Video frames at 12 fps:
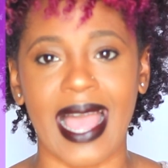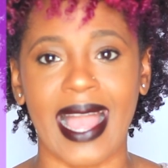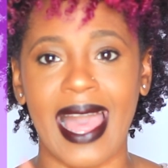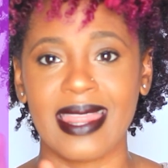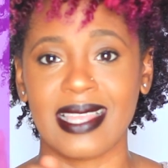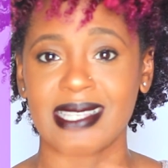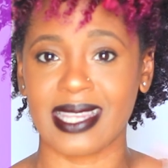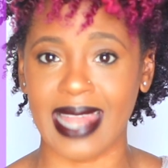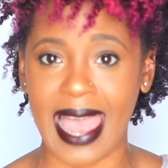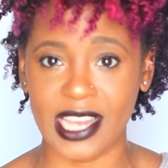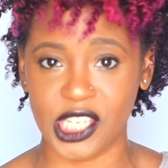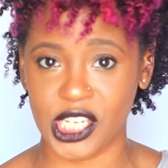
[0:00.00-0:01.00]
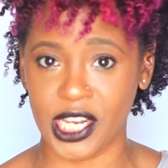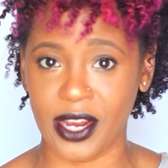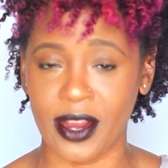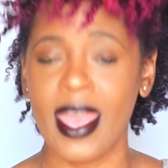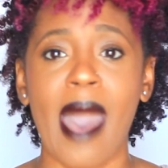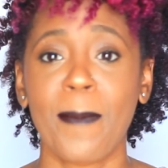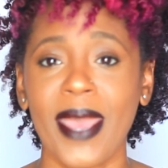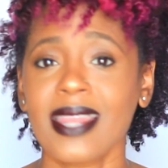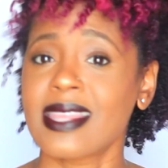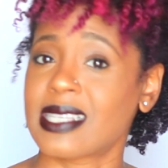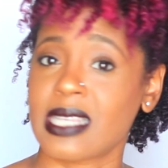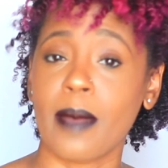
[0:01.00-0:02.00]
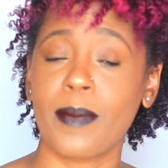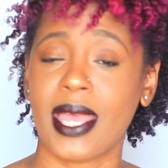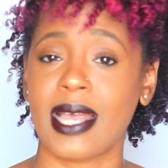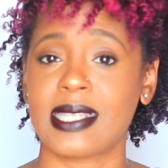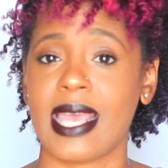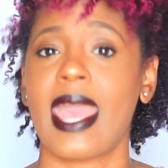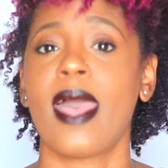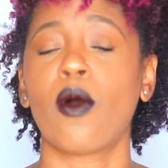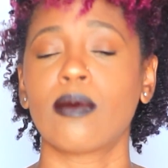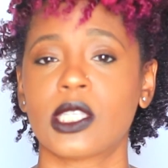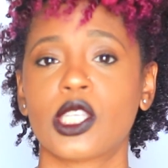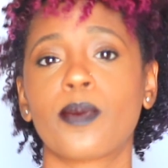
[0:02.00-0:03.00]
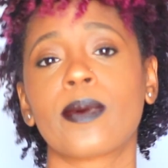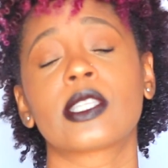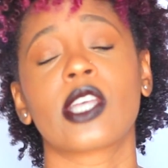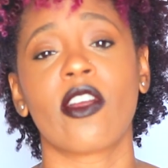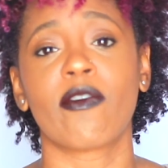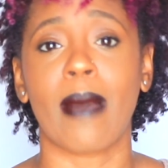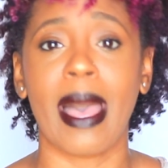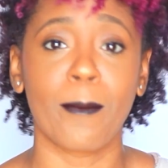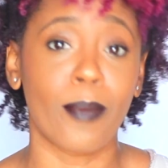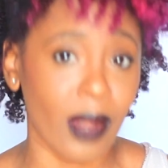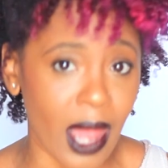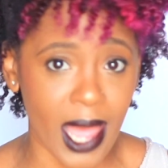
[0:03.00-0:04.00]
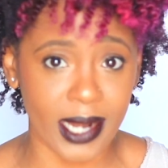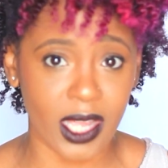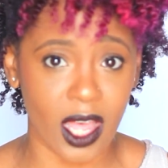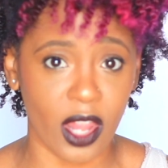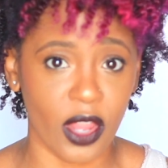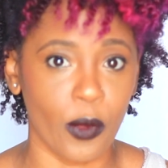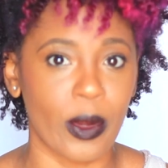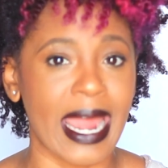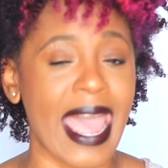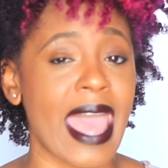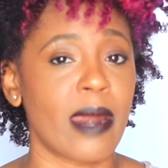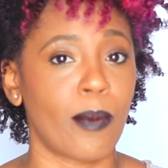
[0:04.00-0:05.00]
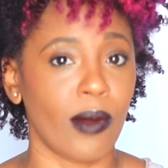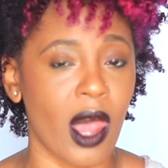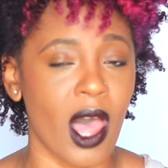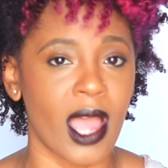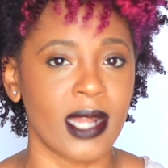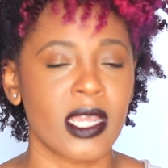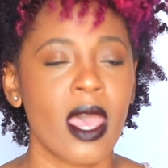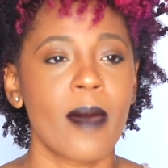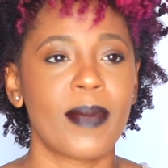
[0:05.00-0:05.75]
I got this last year. I picked this up because it helps to preserve my blonde color when I had blonde,